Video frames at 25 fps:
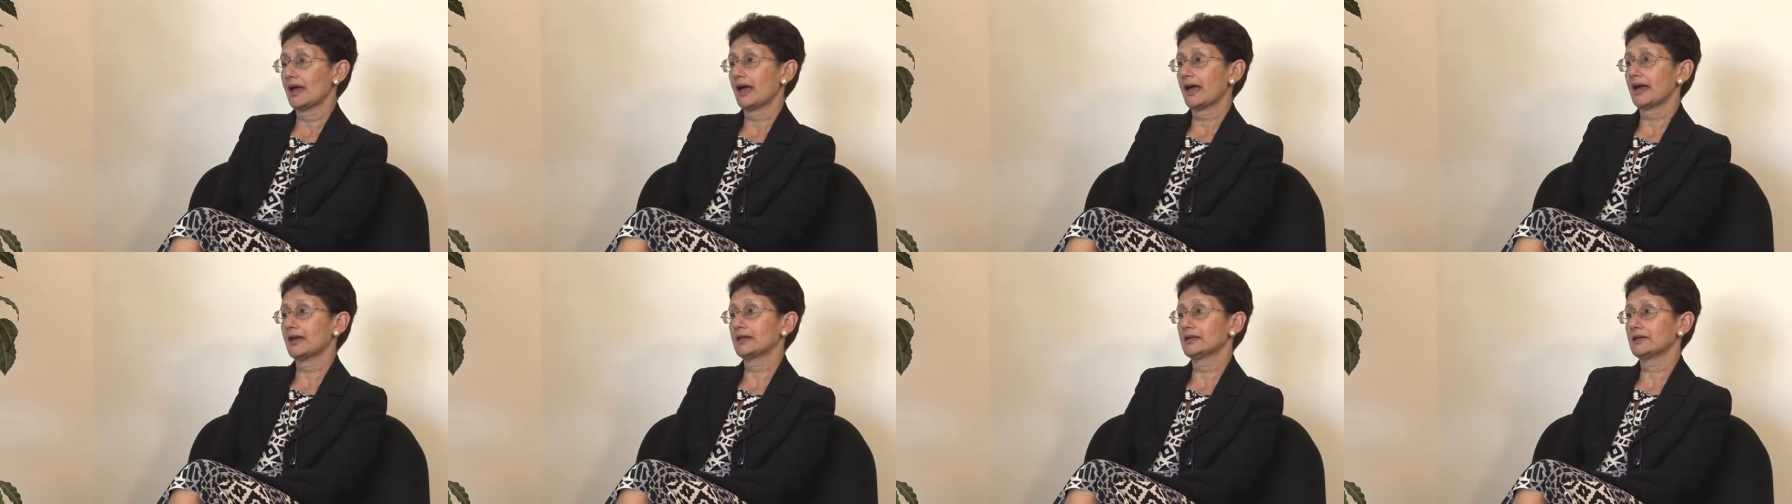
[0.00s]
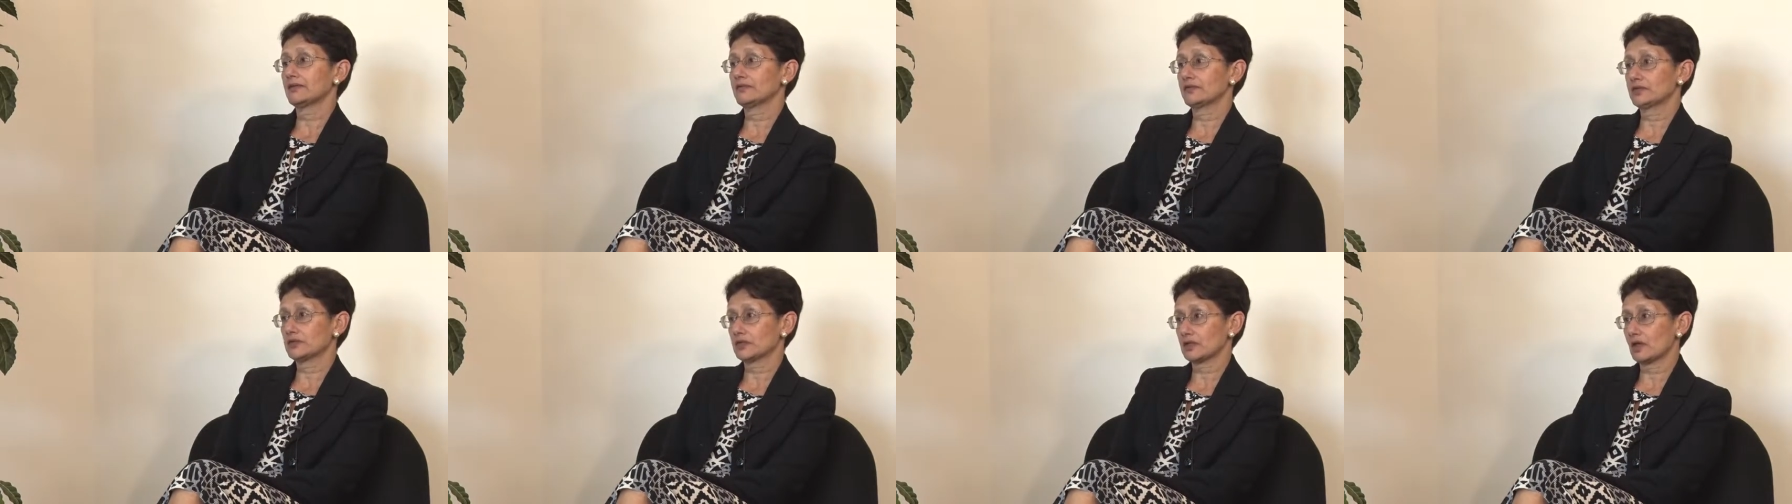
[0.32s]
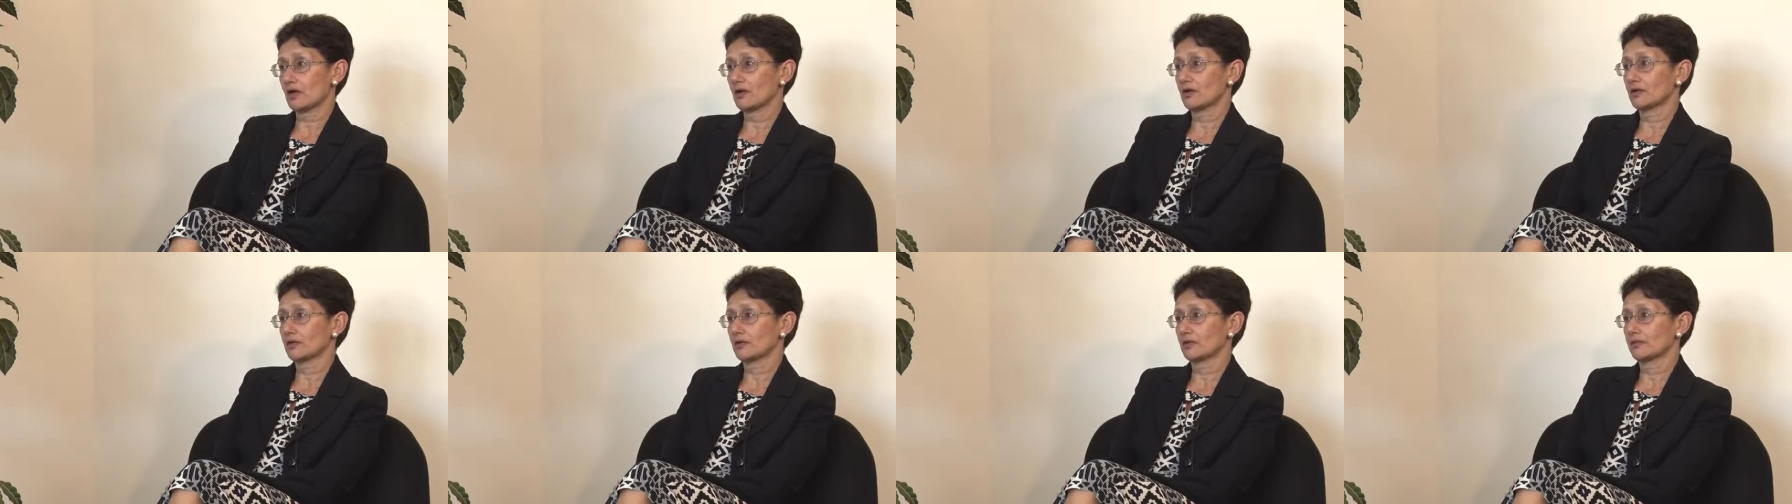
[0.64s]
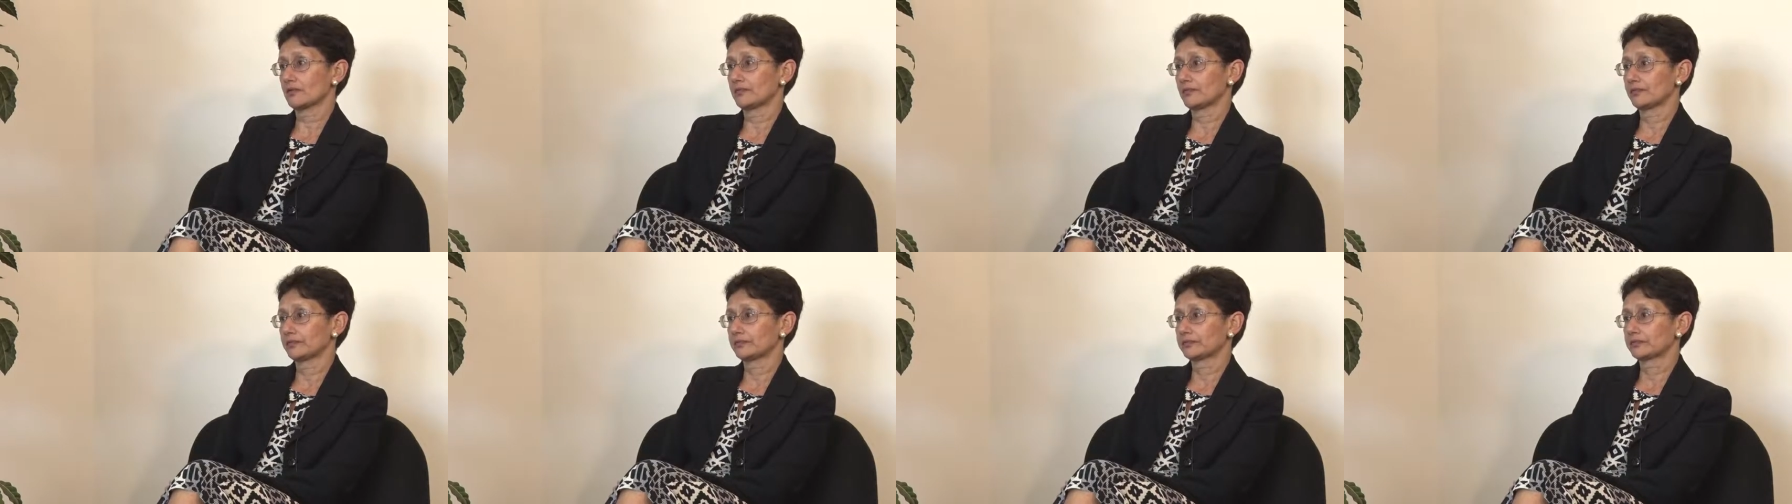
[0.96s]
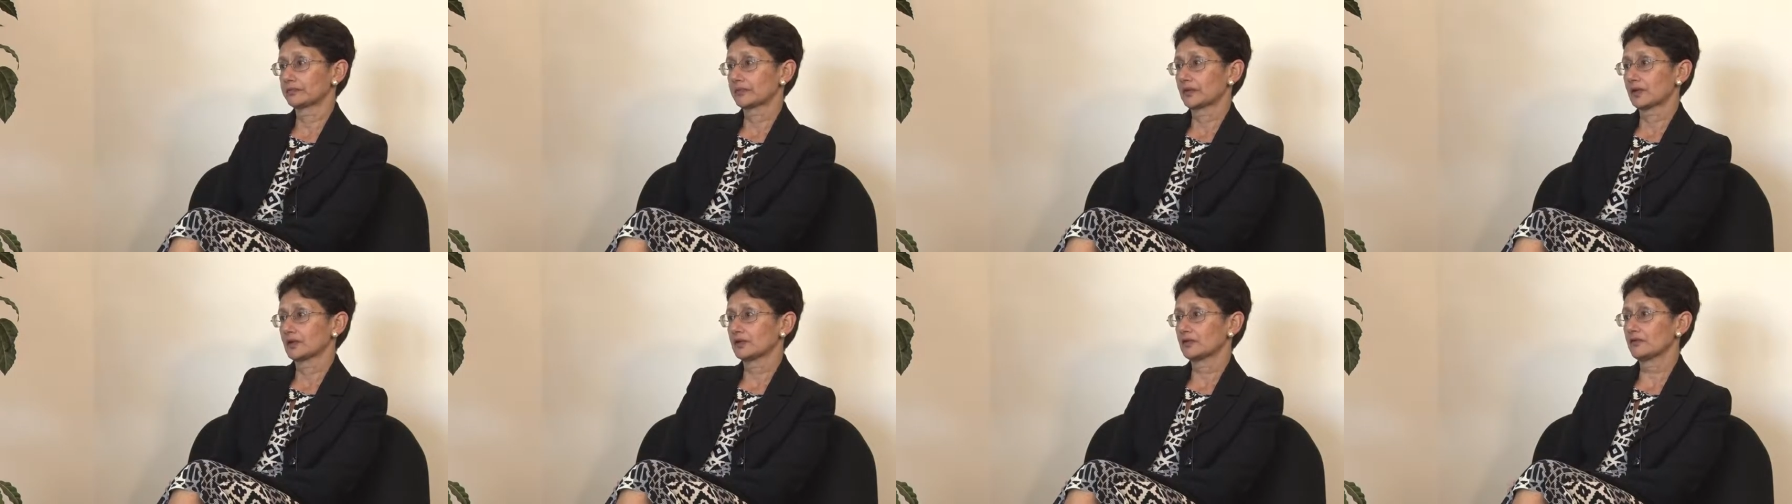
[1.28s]
And if so,
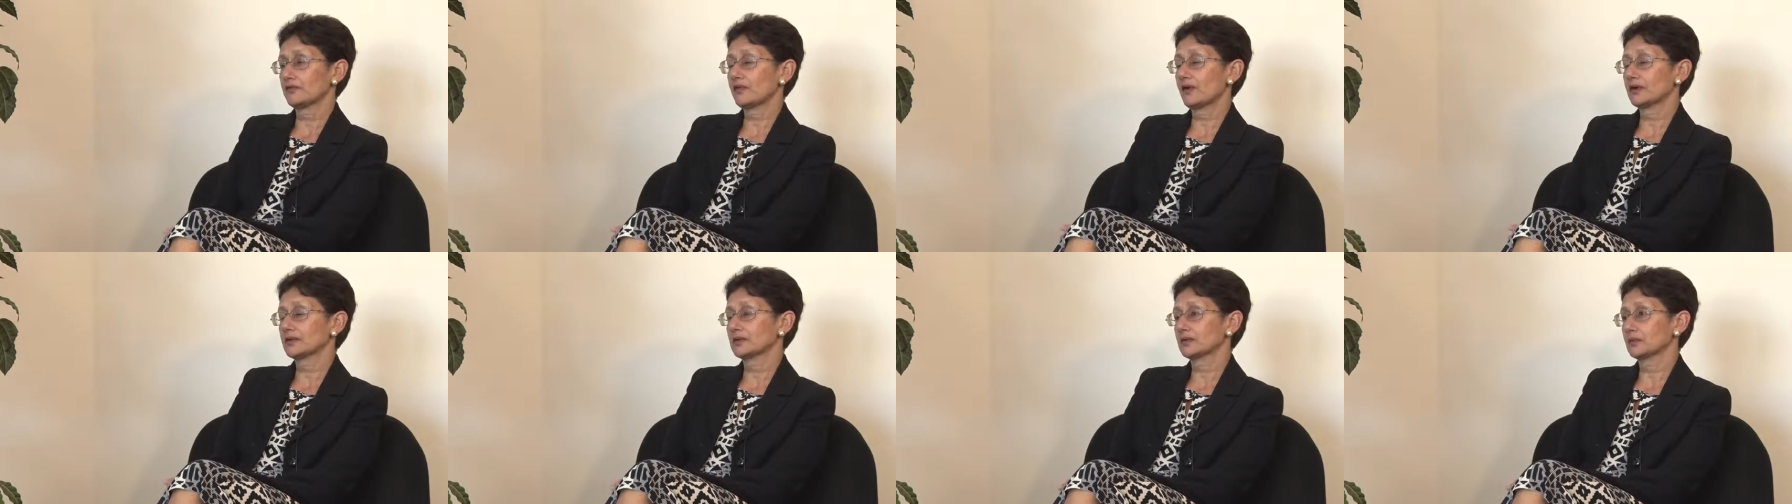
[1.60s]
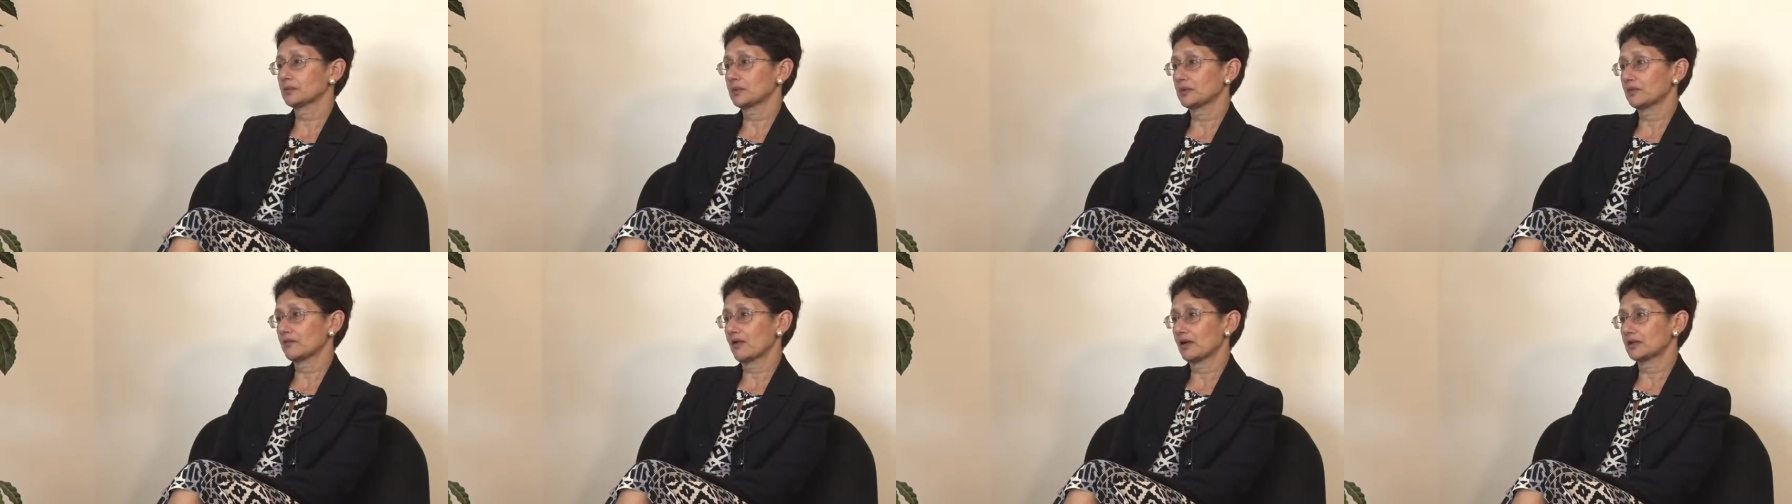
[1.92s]
the fact that we've